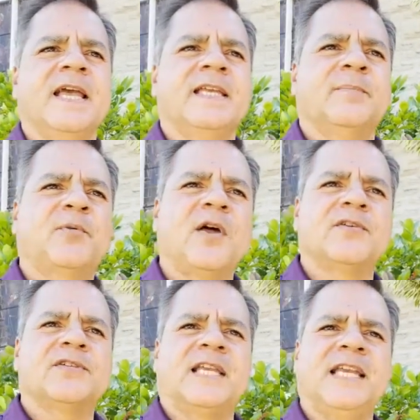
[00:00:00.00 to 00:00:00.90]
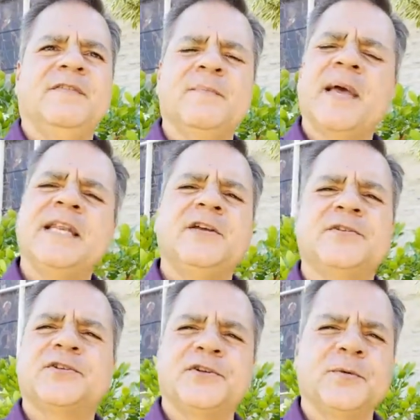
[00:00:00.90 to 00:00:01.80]
Yet, brothers, even many who
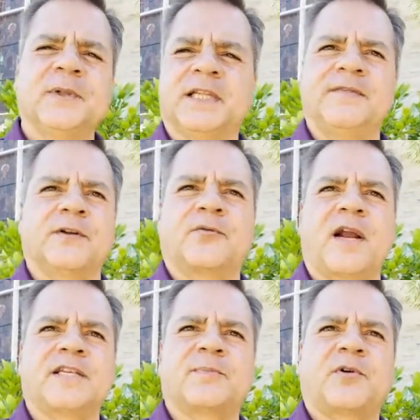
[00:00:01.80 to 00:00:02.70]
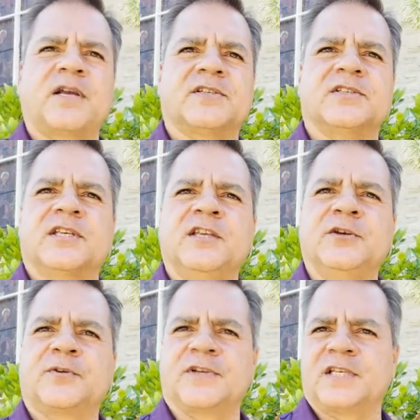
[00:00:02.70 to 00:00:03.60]
do believe in Christ's presence in the
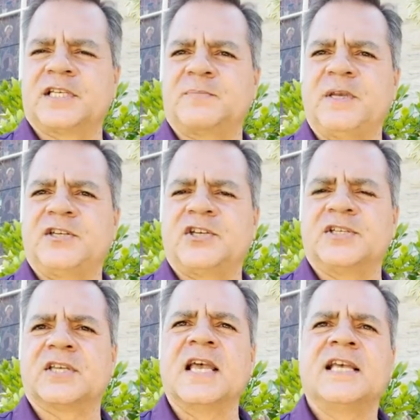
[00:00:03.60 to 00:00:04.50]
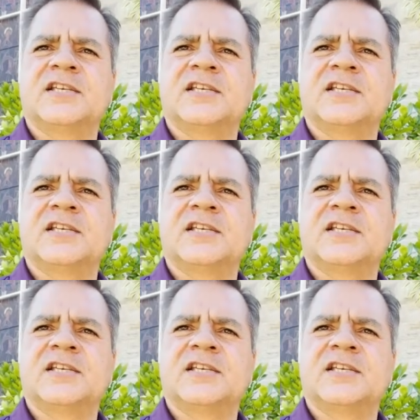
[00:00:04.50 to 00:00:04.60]
Eucharistic species